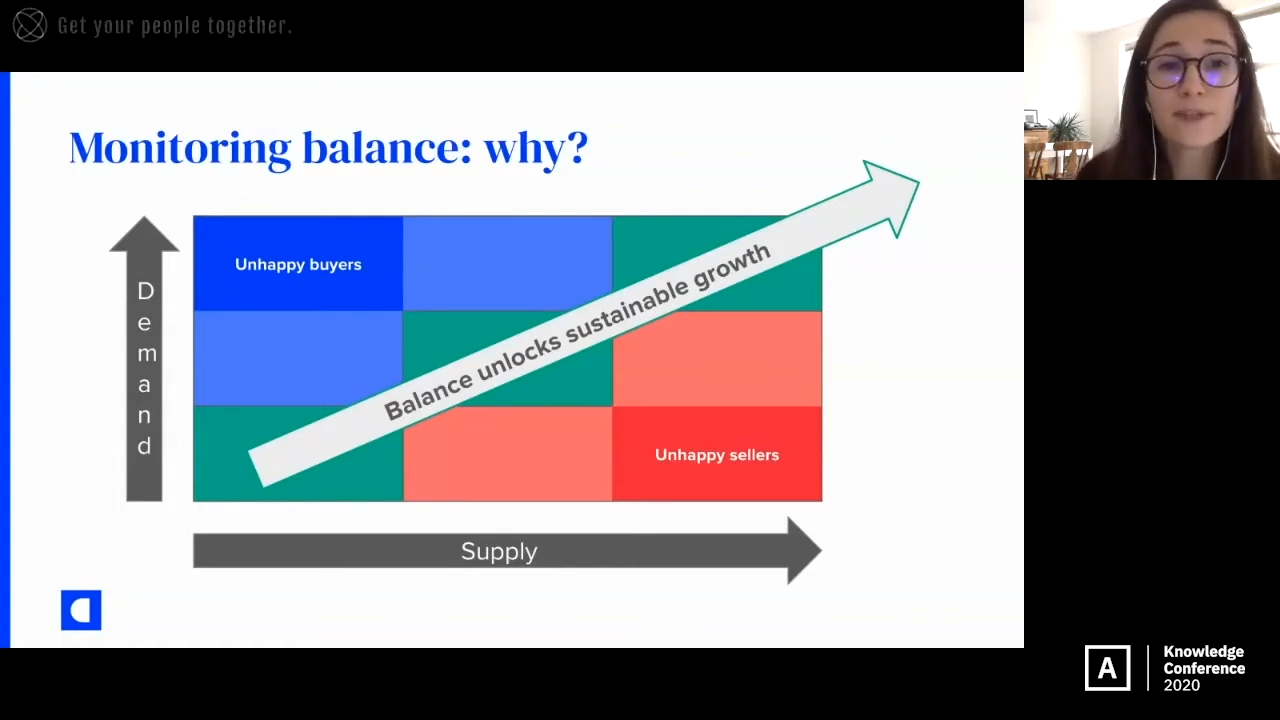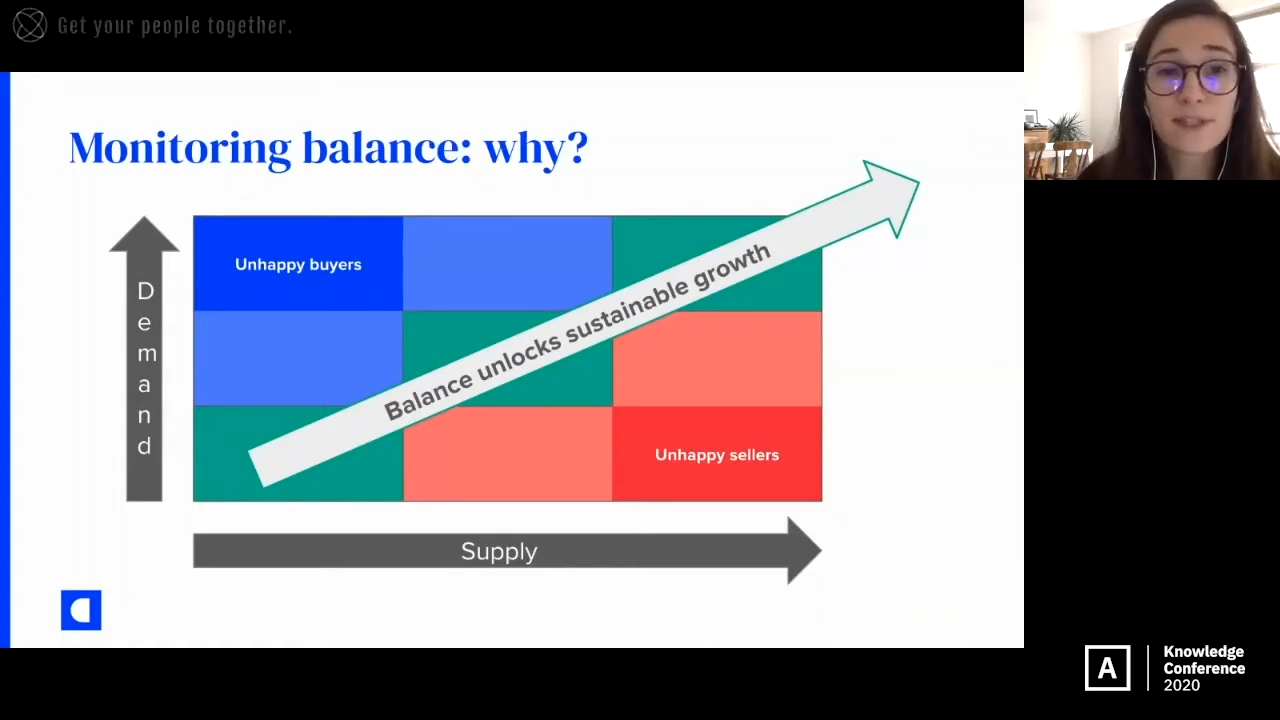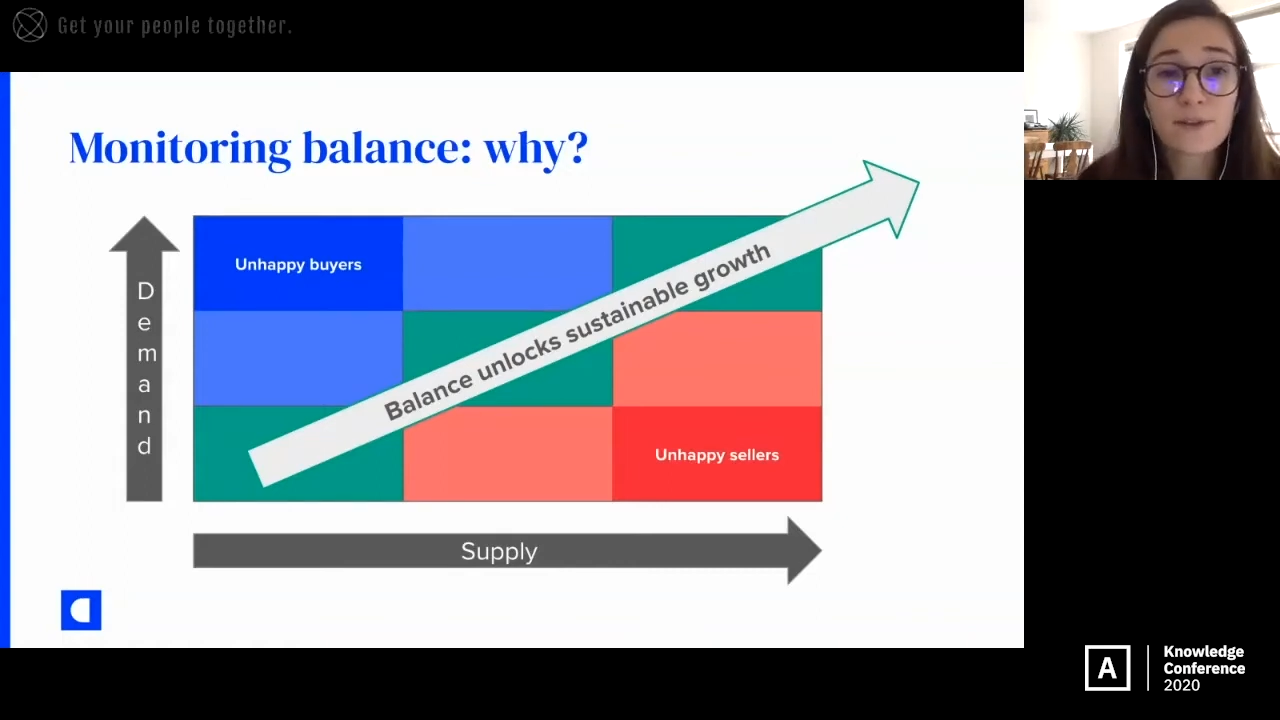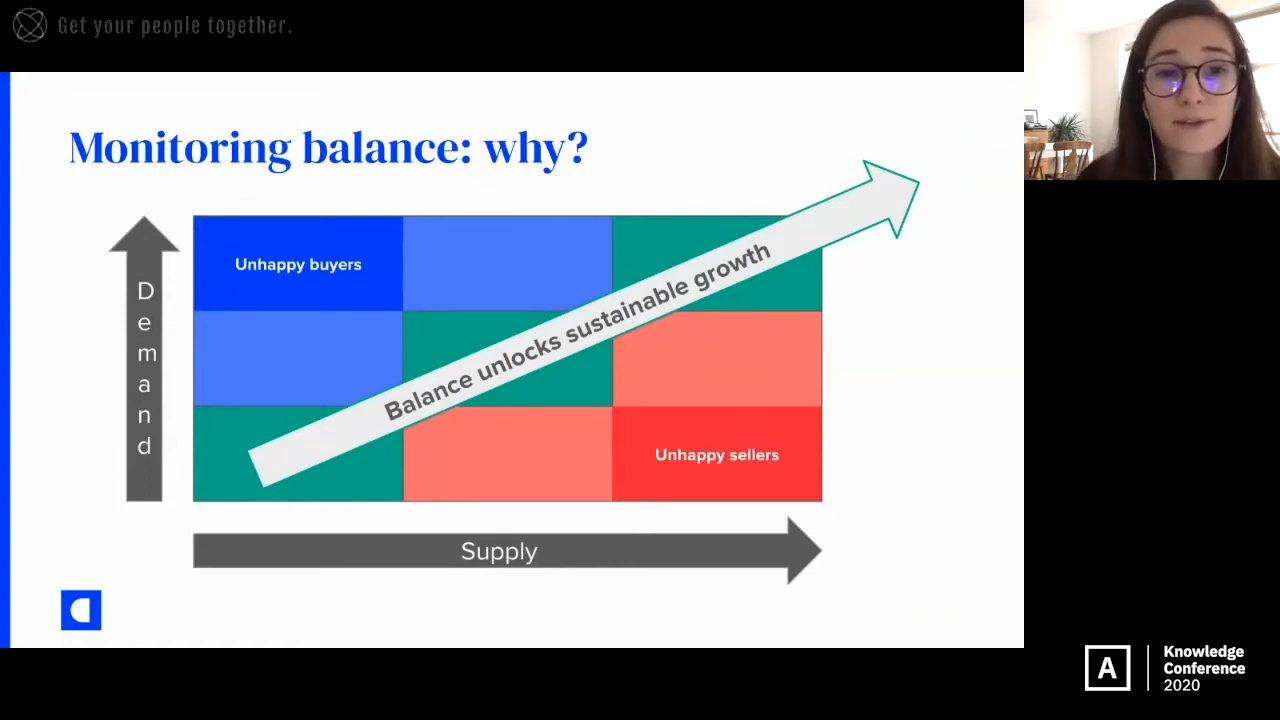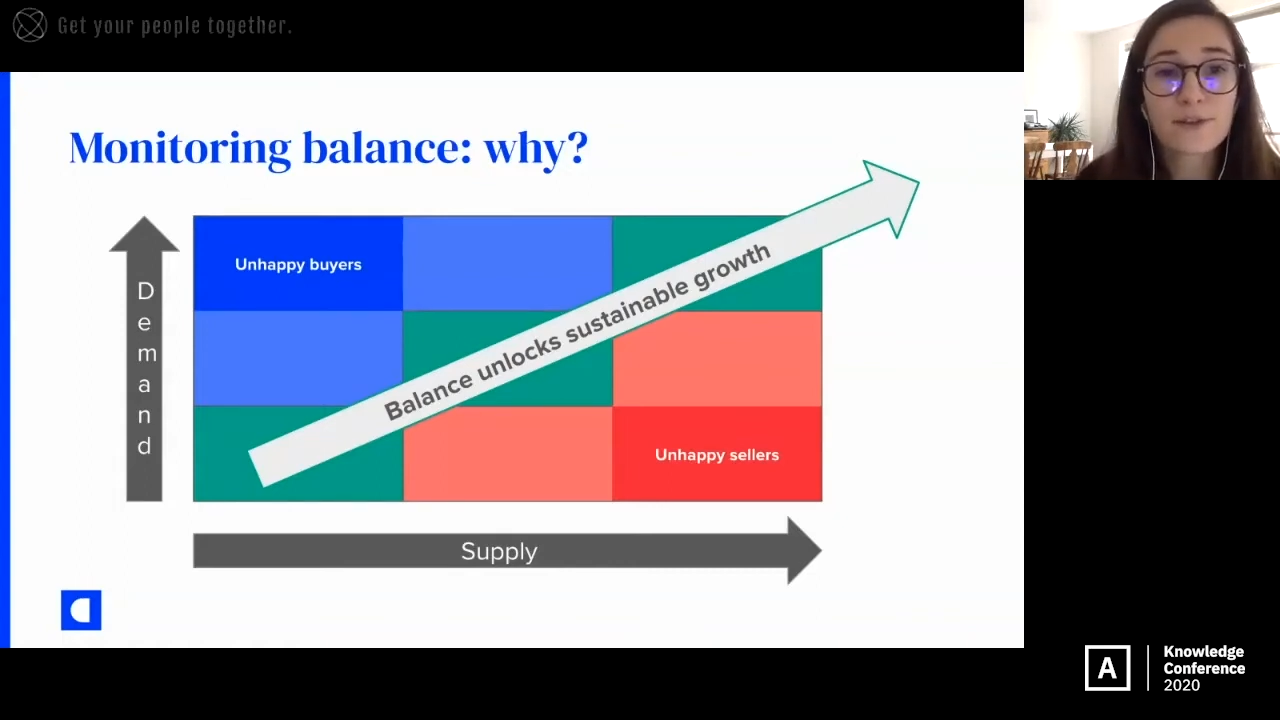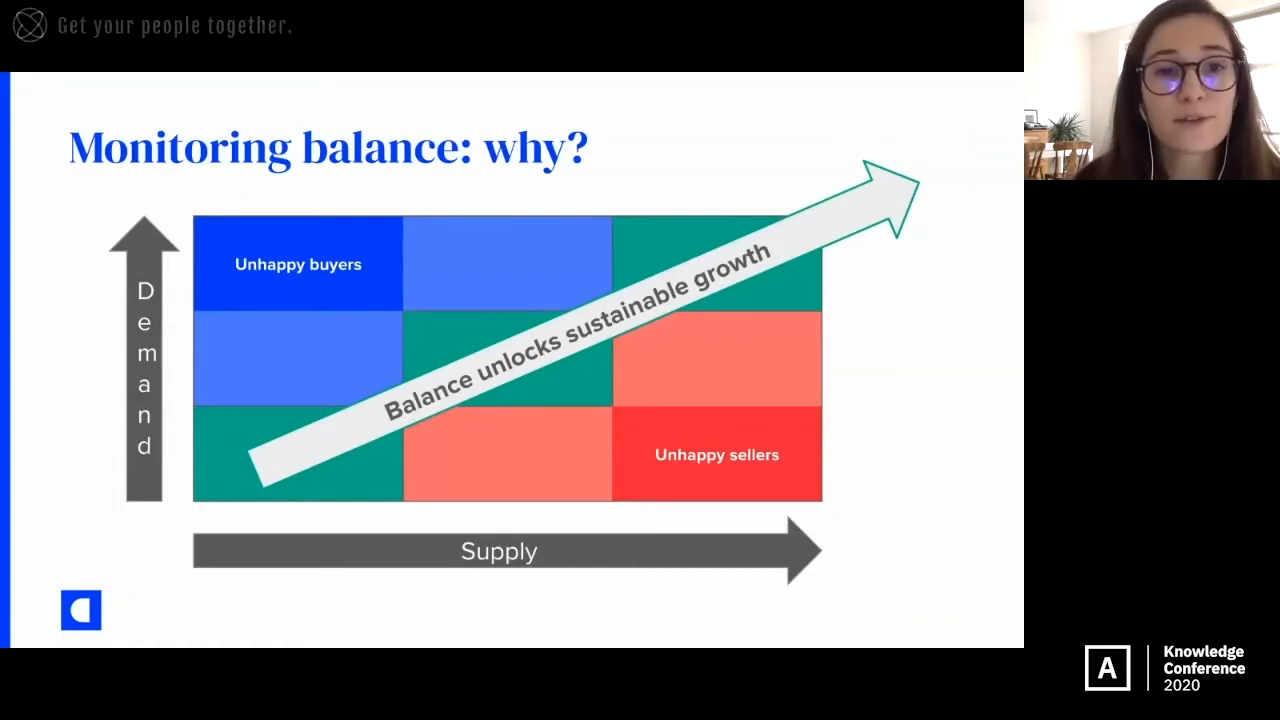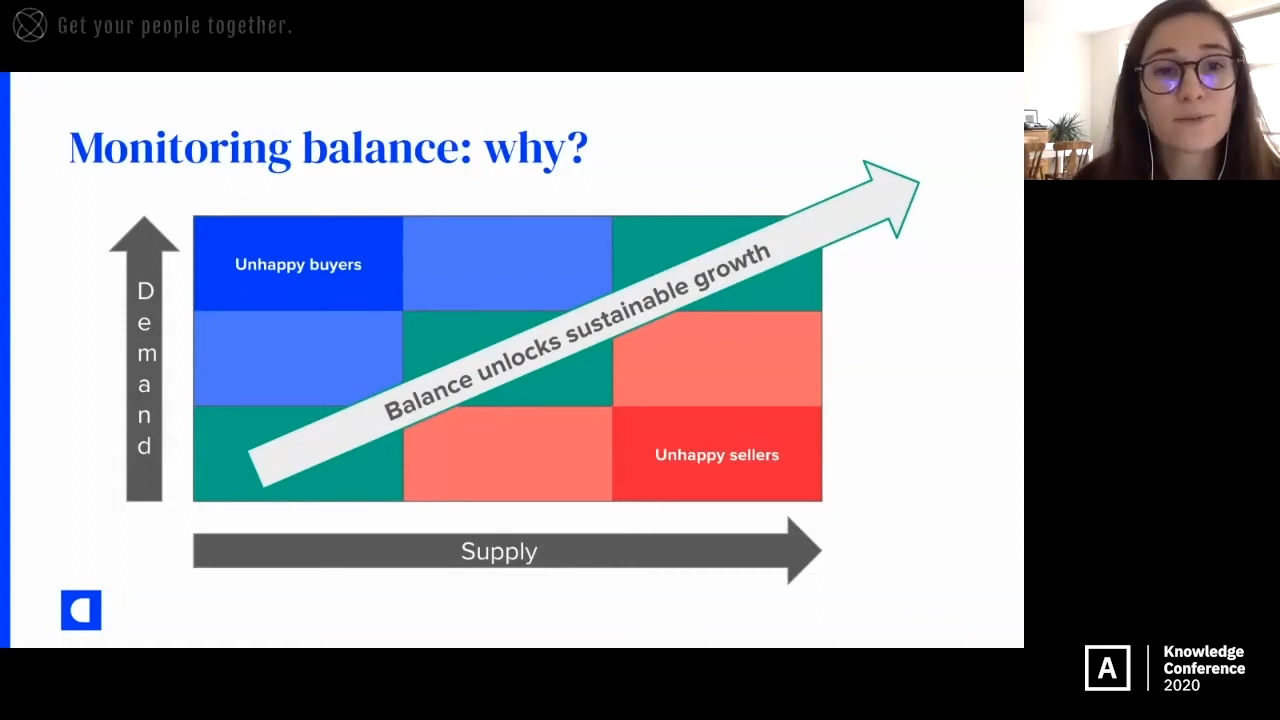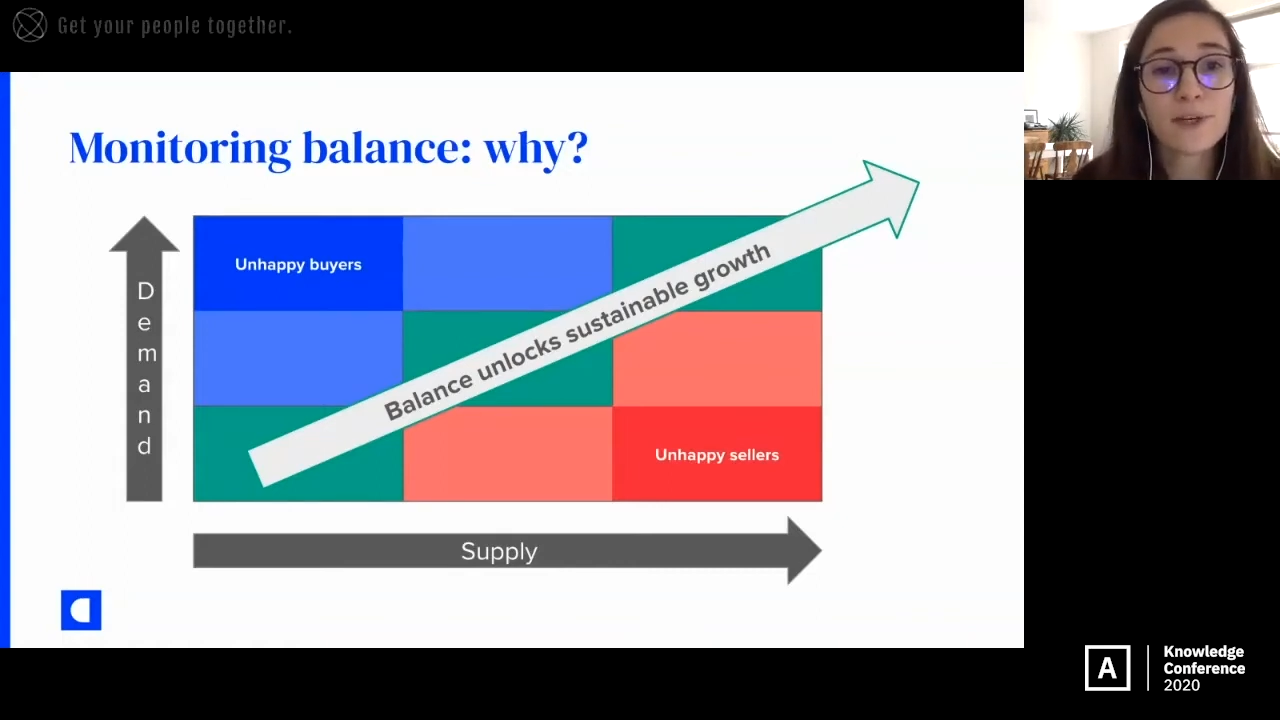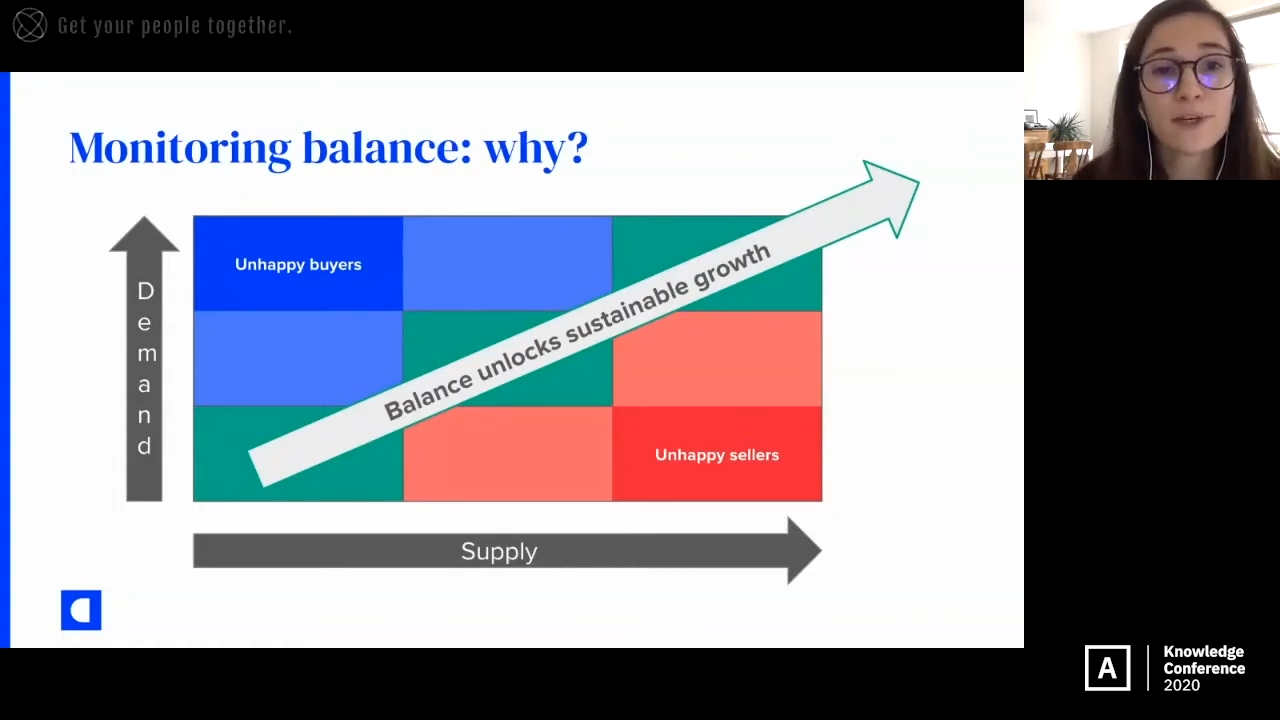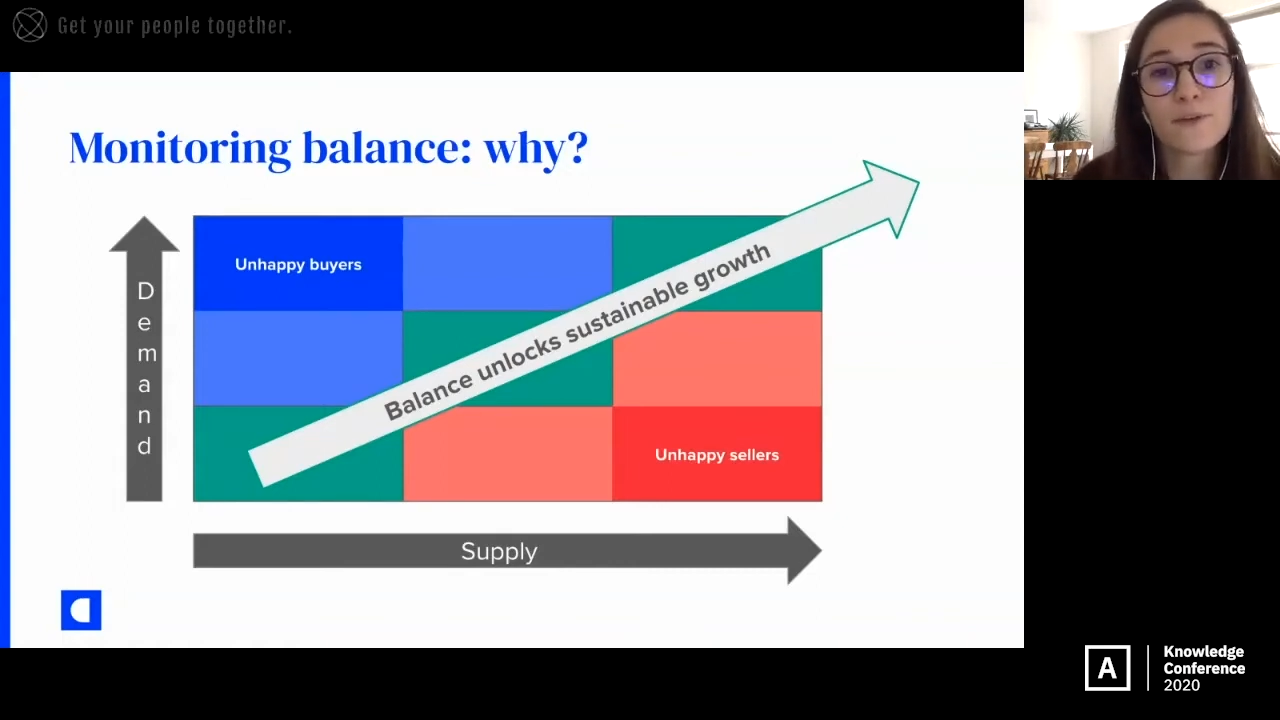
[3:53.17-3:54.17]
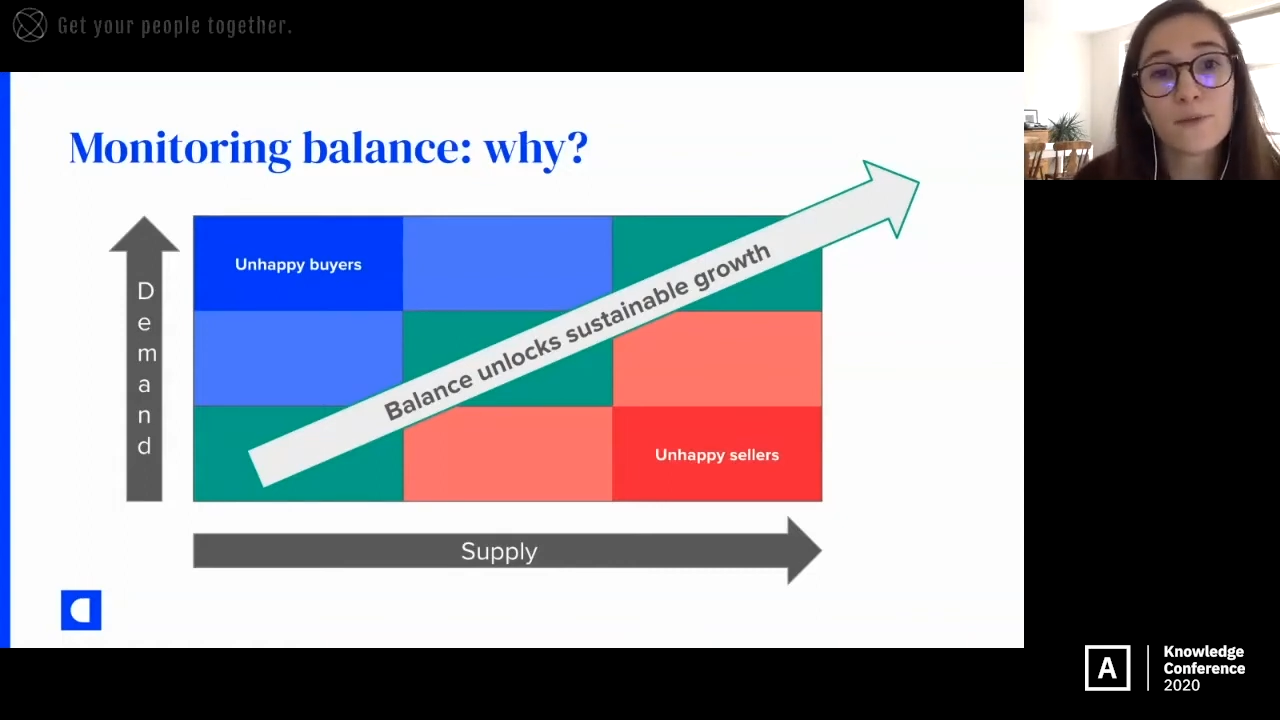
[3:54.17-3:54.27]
visitors willing